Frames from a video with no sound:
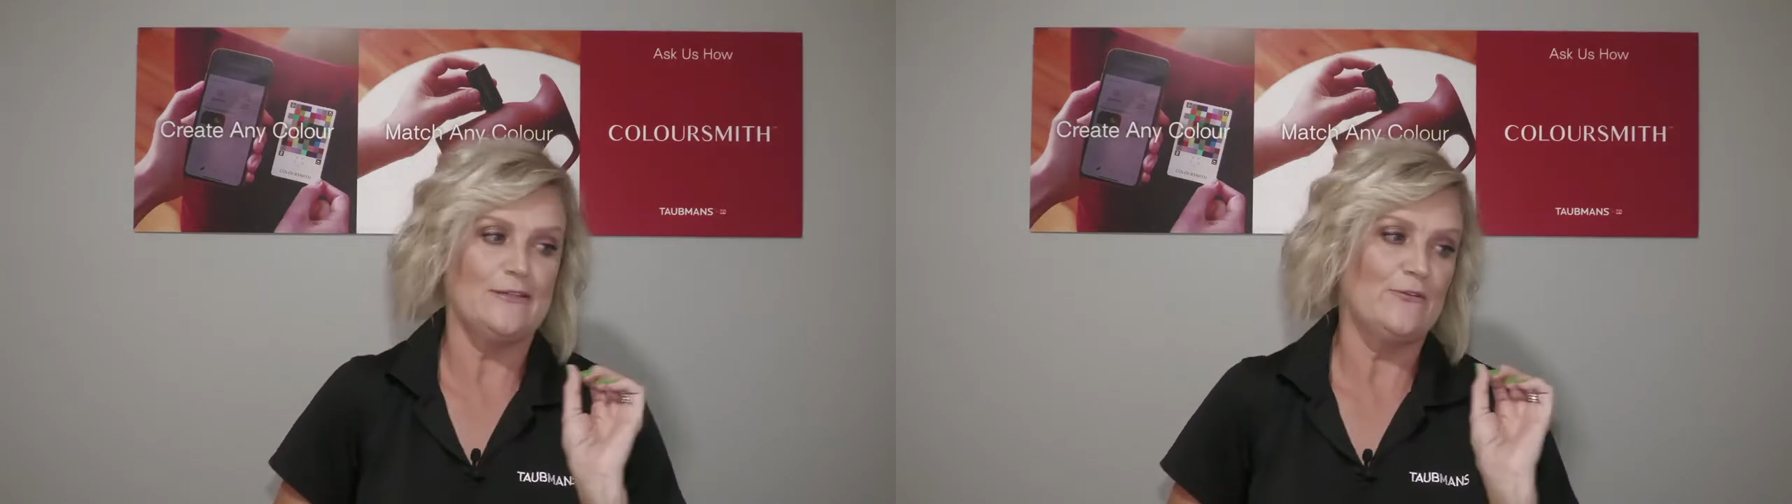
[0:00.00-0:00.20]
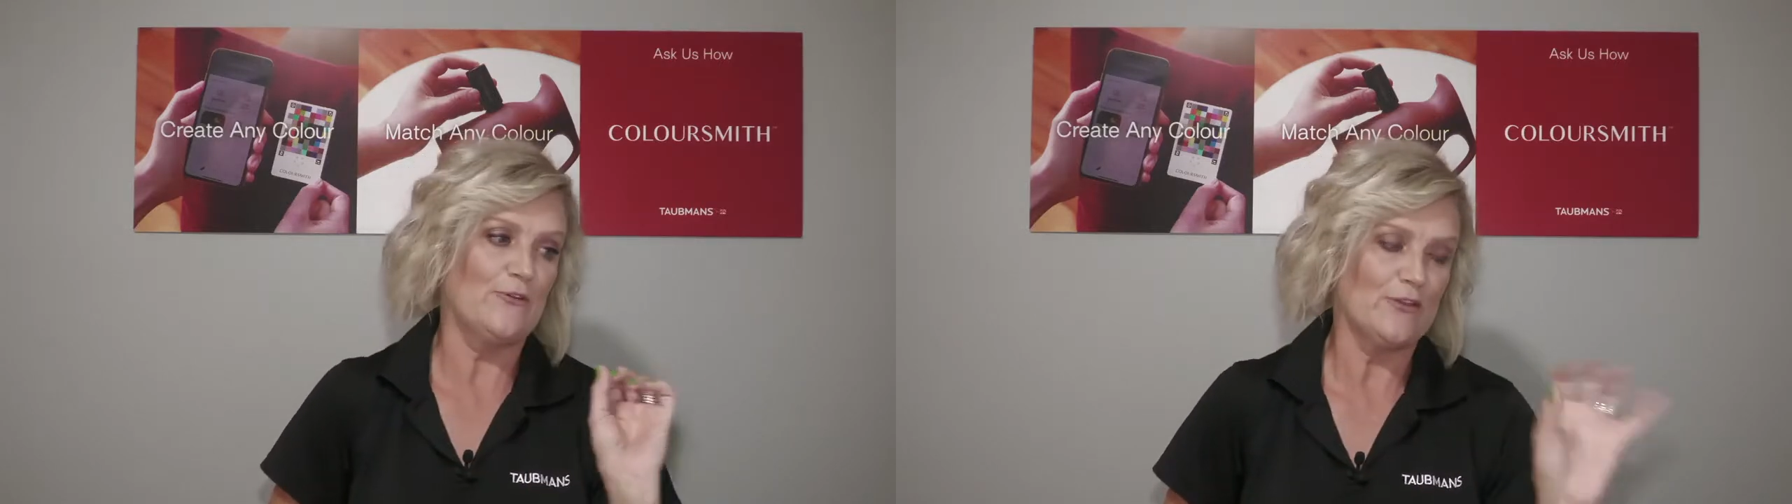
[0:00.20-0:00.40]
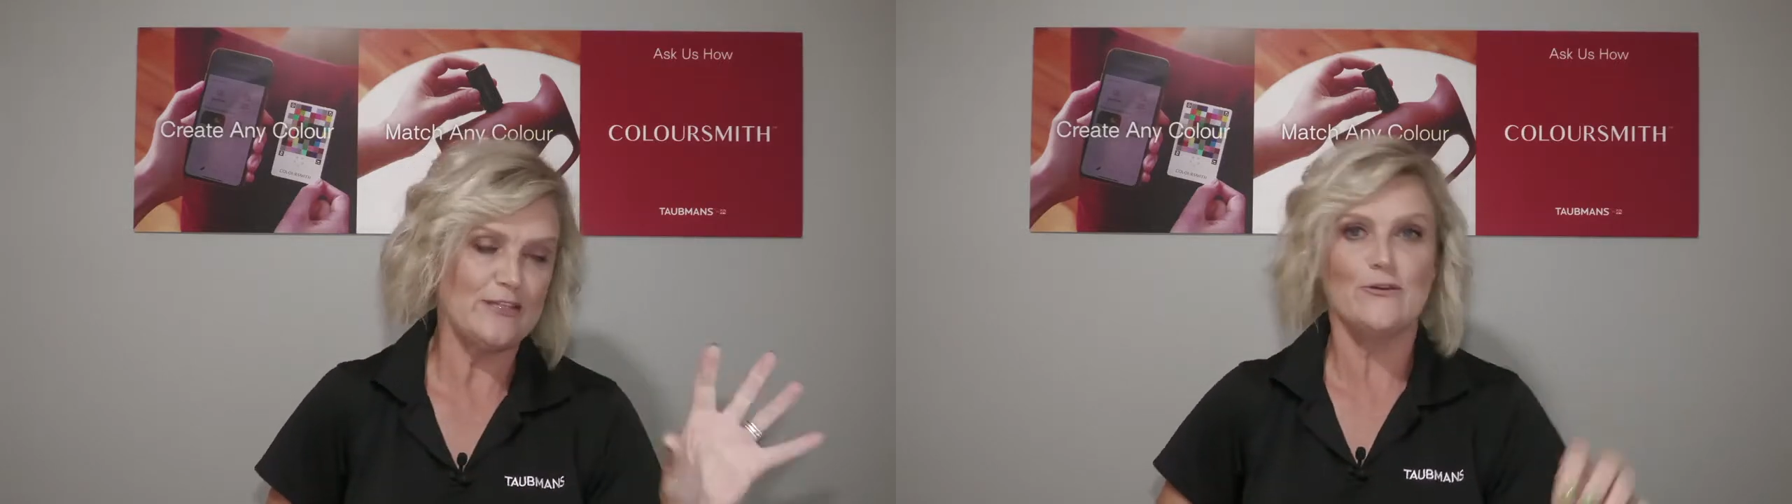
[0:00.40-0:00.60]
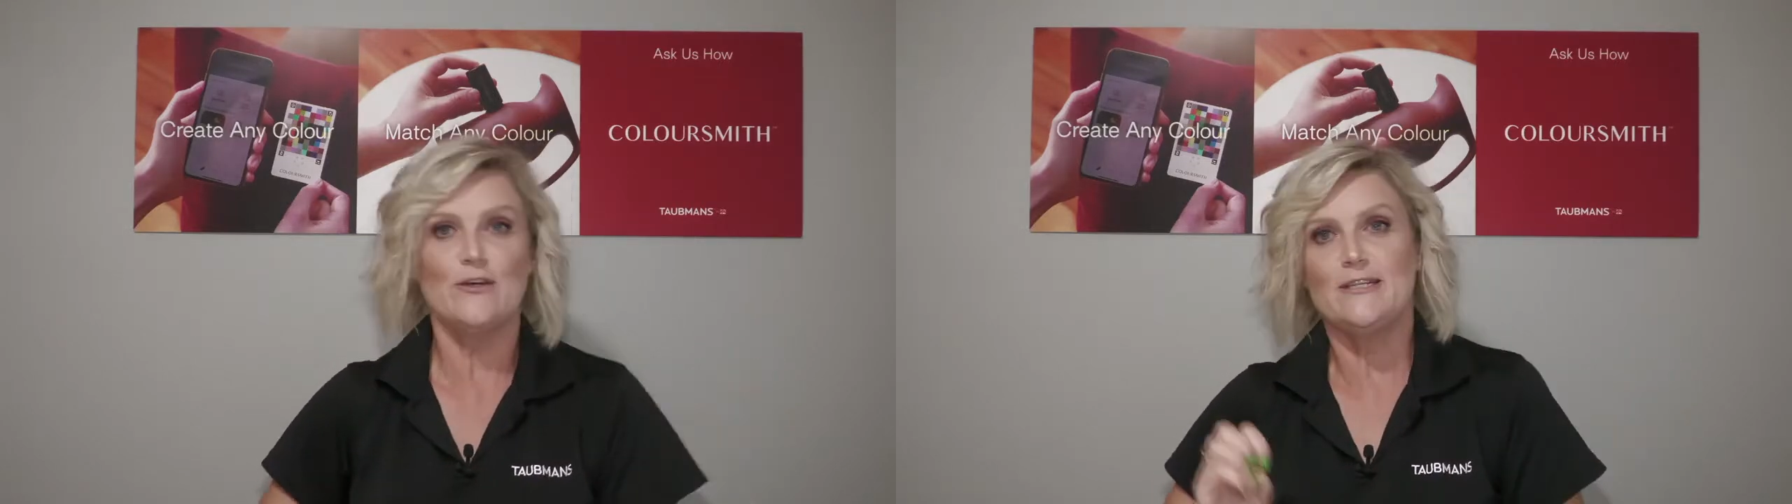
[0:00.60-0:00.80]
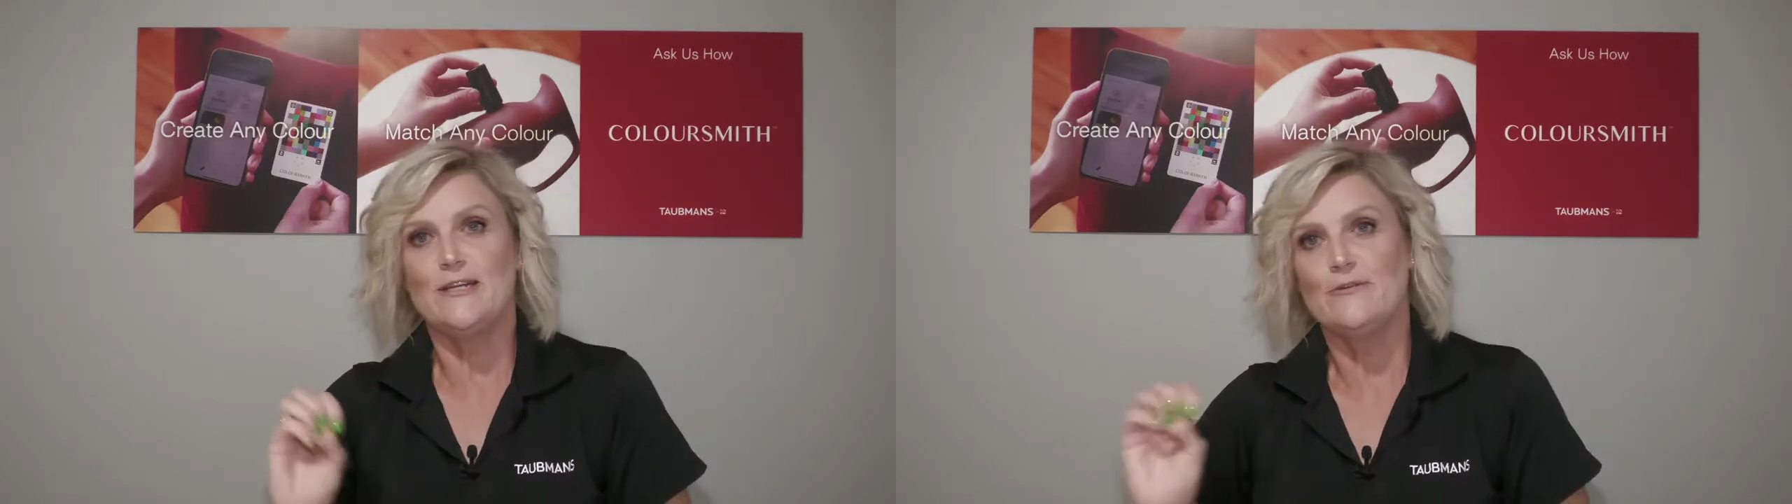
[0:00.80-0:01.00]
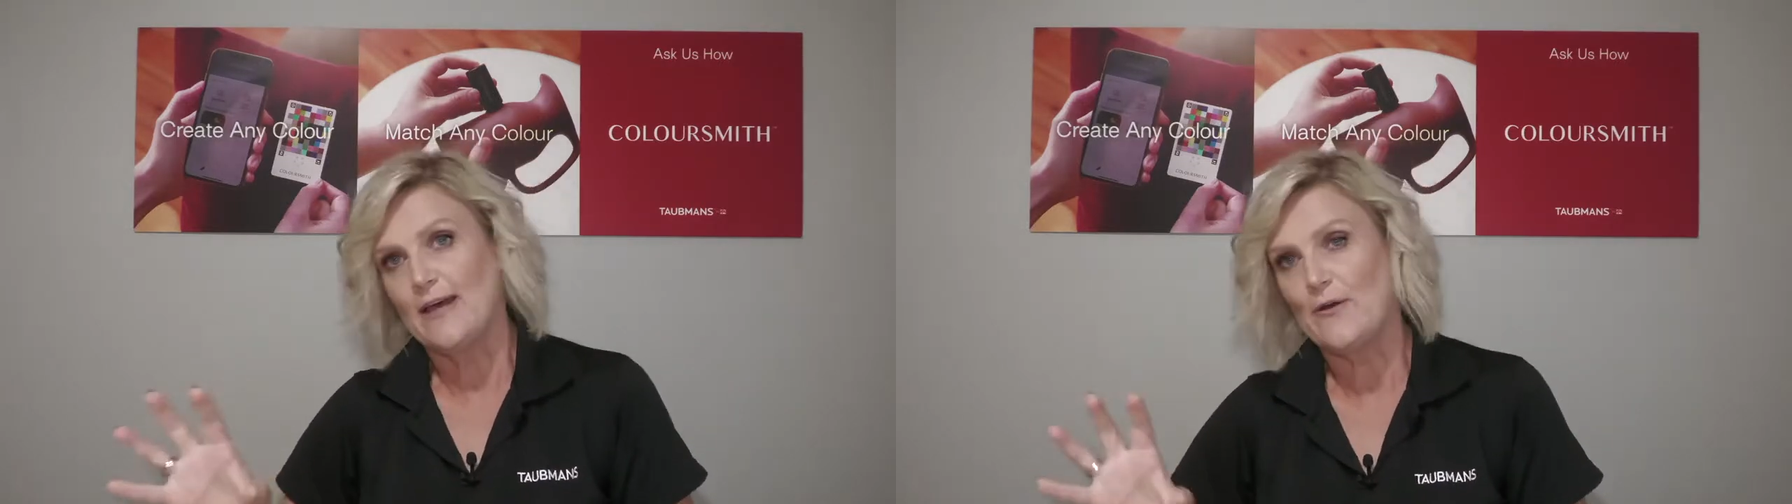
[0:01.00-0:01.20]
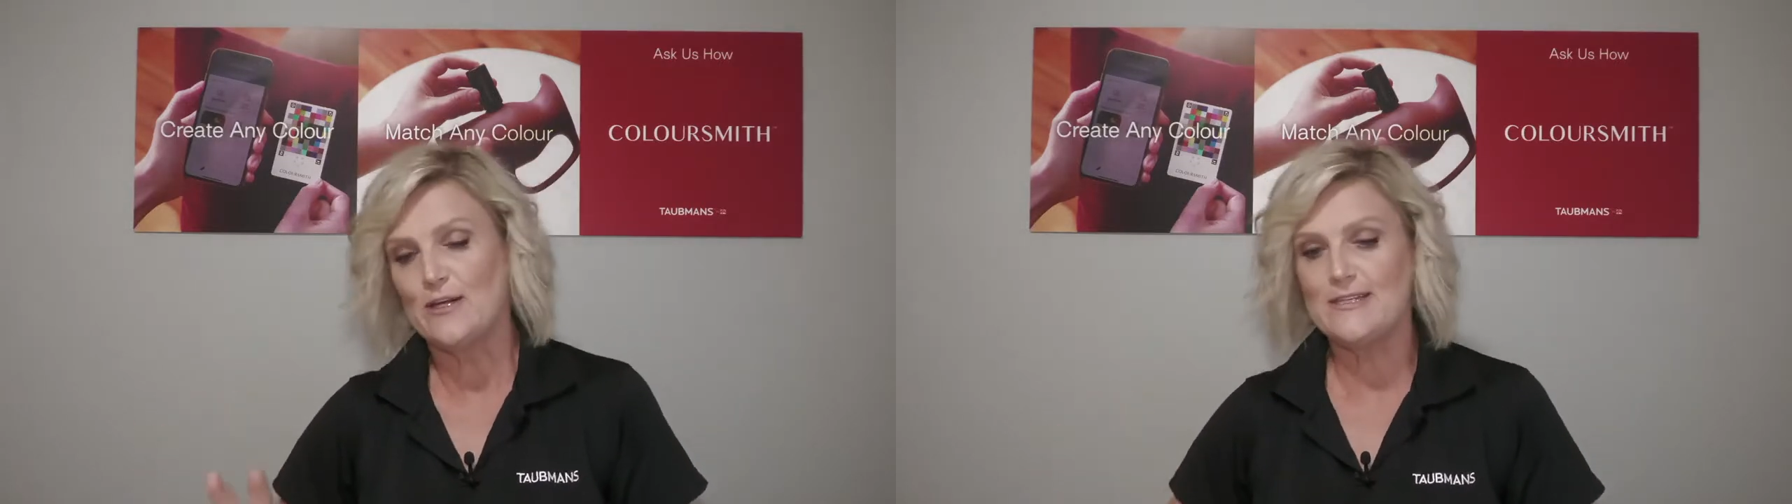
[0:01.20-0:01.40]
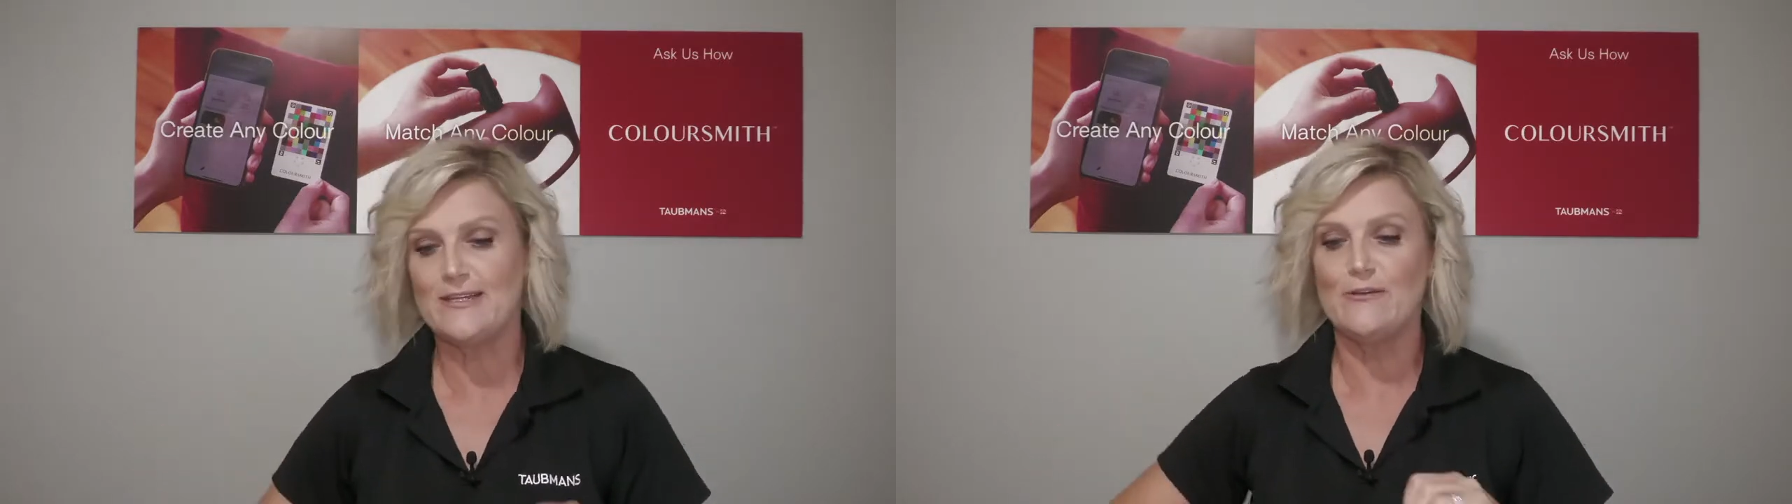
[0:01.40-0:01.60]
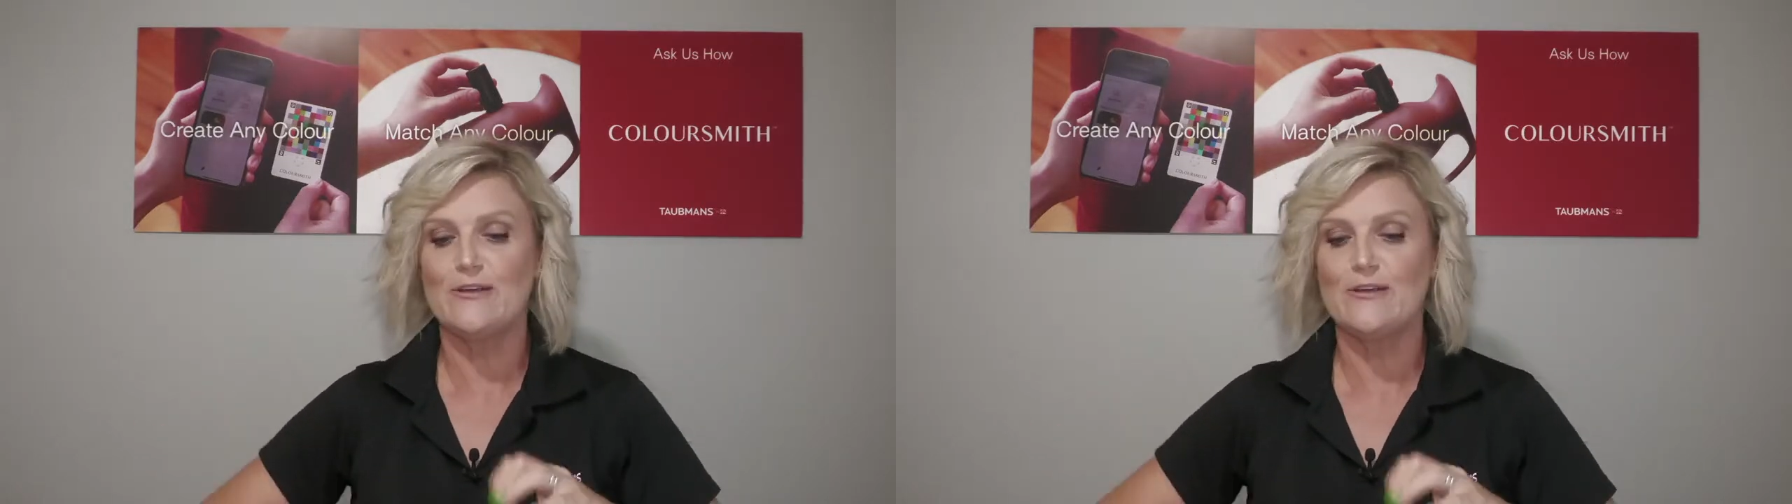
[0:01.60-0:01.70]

and I've got this idea and that idea,